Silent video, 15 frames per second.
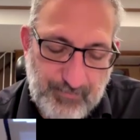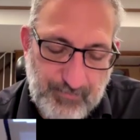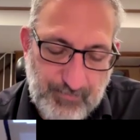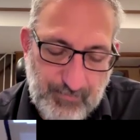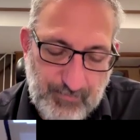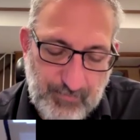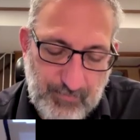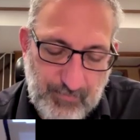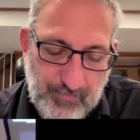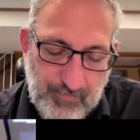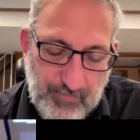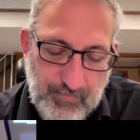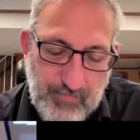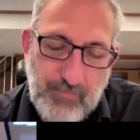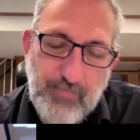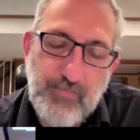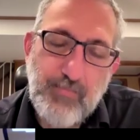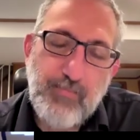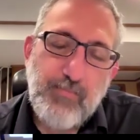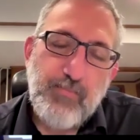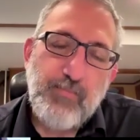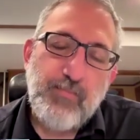
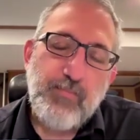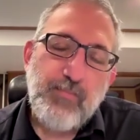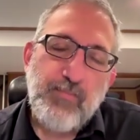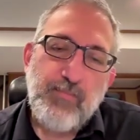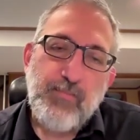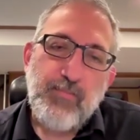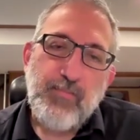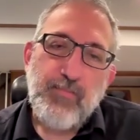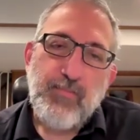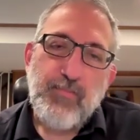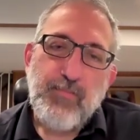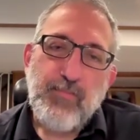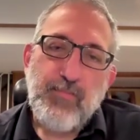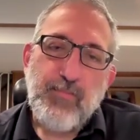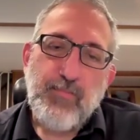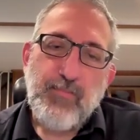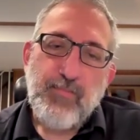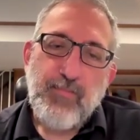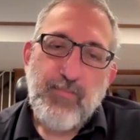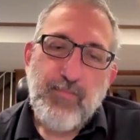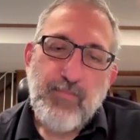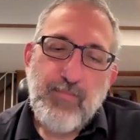
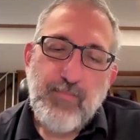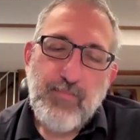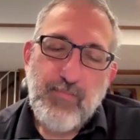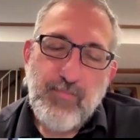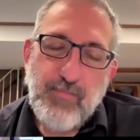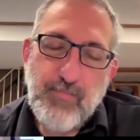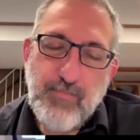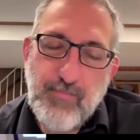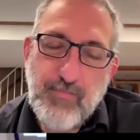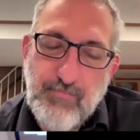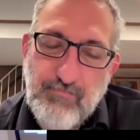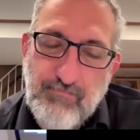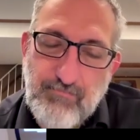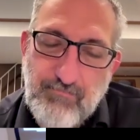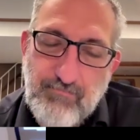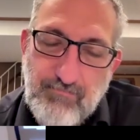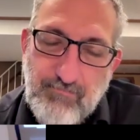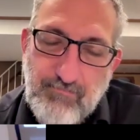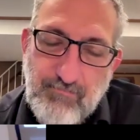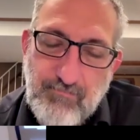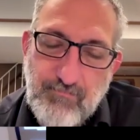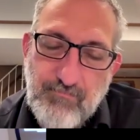
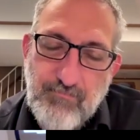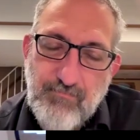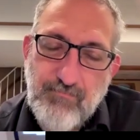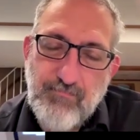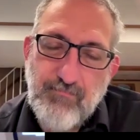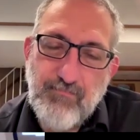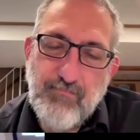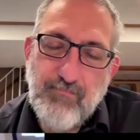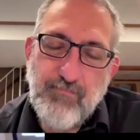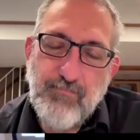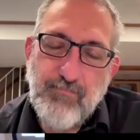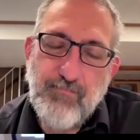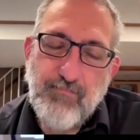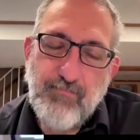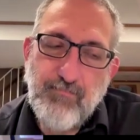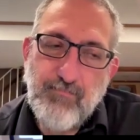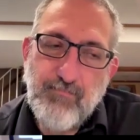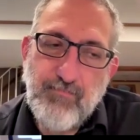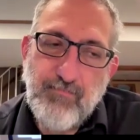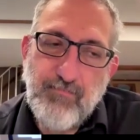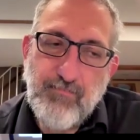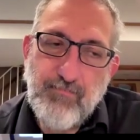
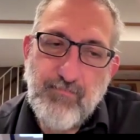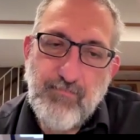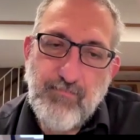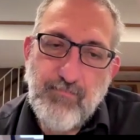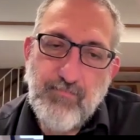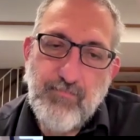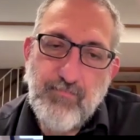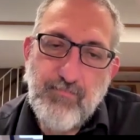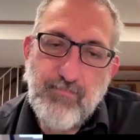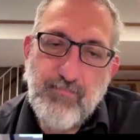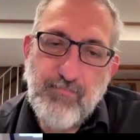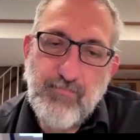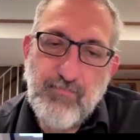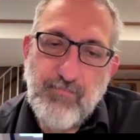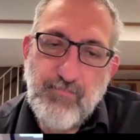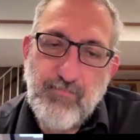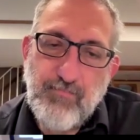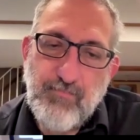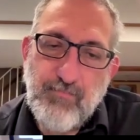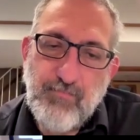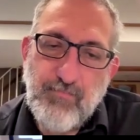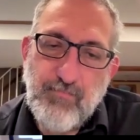
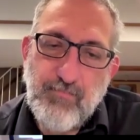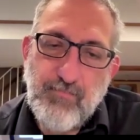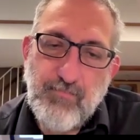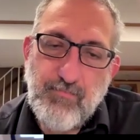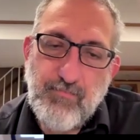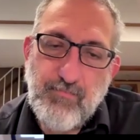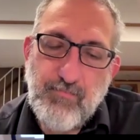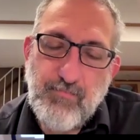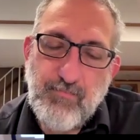No words are spoken by the person on screen.